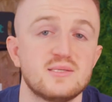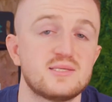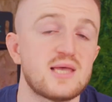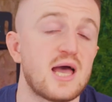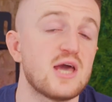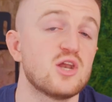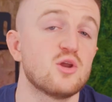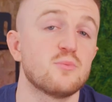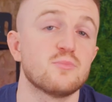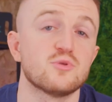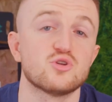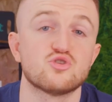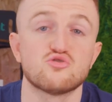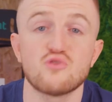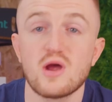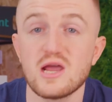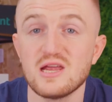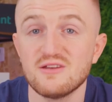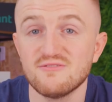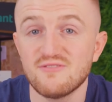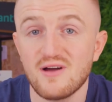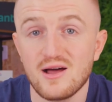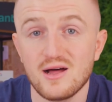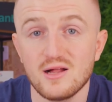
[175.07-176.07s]
Tighten up the
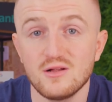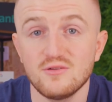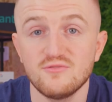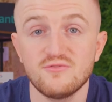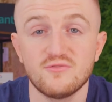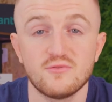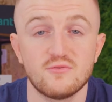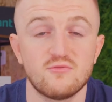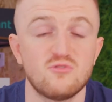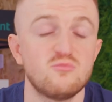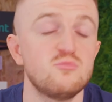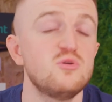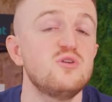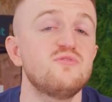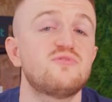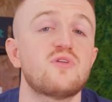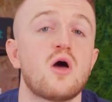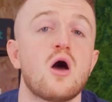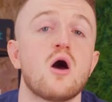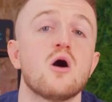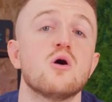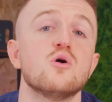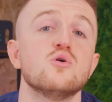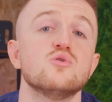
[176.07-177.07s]
drain valve, remove
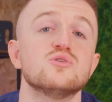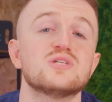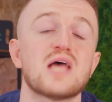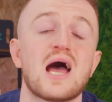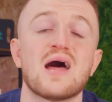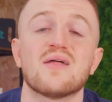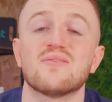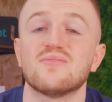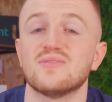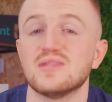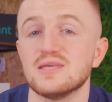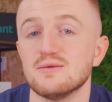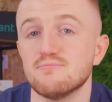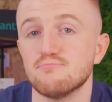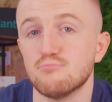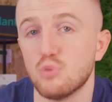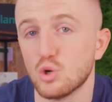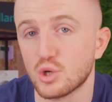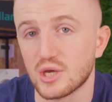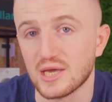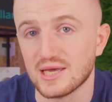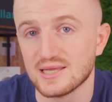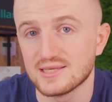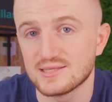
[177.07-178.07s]
the hose and the
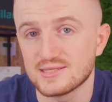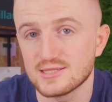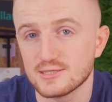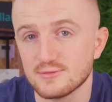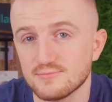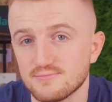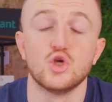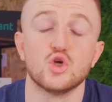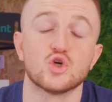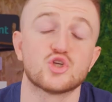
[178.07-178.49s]
bucket.